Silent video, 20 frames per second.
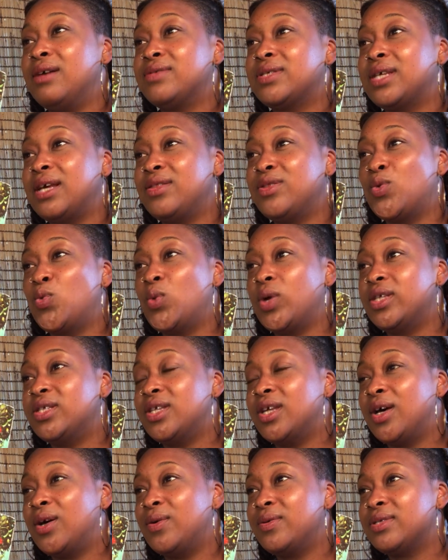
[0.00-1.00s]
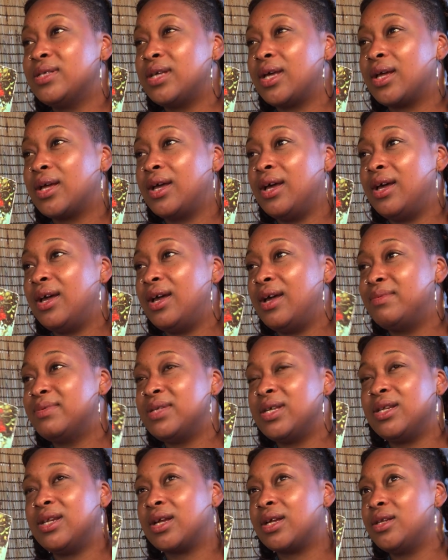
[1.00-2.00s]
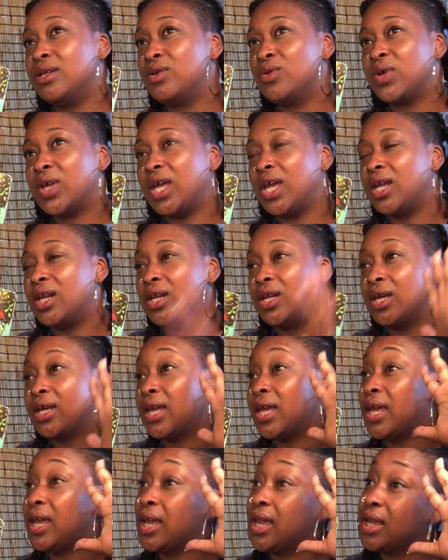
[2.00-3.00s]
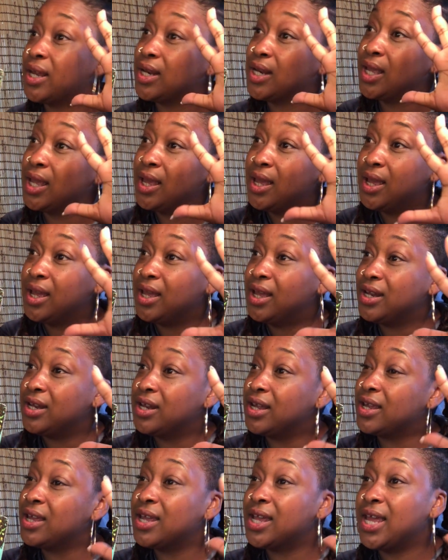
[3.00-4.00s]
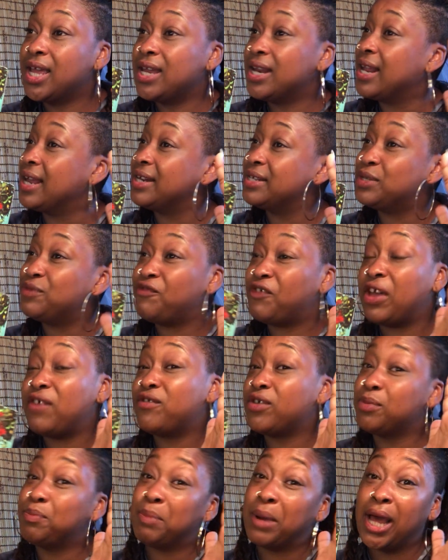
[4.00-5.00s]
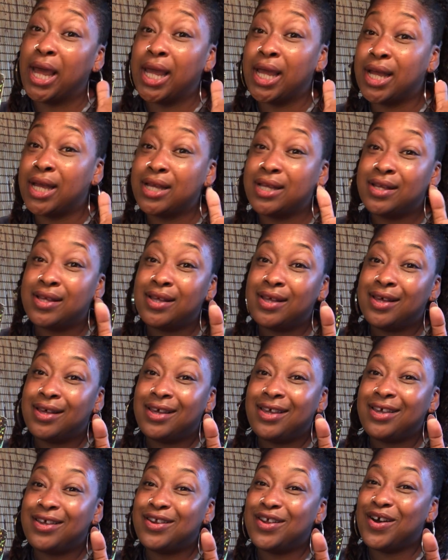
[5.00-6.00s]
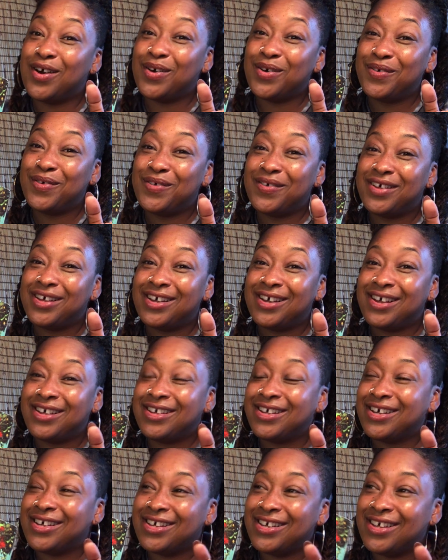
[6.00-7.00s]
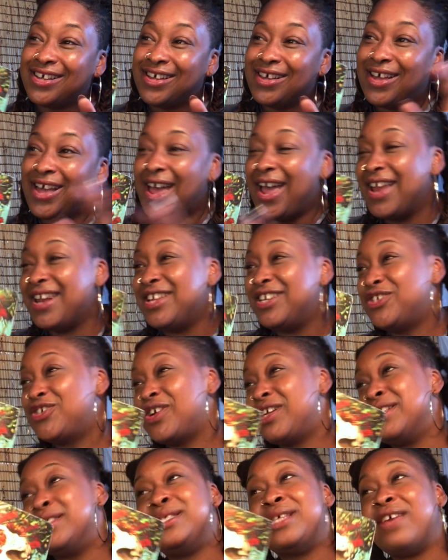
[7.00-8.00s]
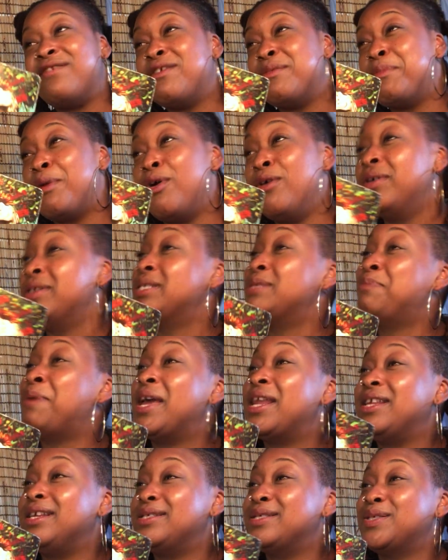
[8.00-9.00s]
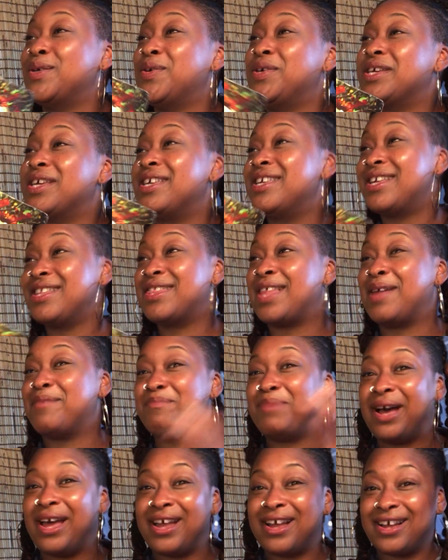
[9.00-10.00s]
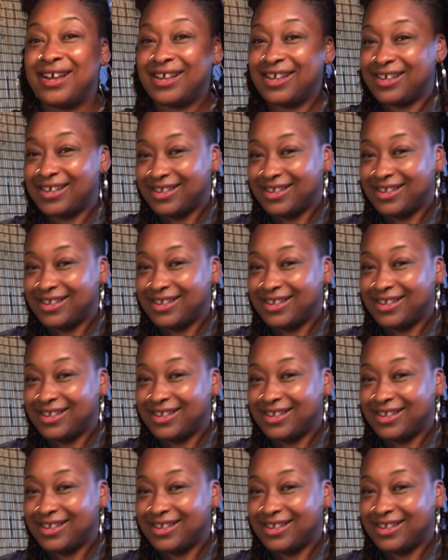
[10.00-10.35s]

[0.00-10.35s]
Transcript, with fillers: outside the window it's like uh, i am seeing like a little kid looking in looking in at his favorite bike you know and he's trying to save up all his pennies so he can get that bike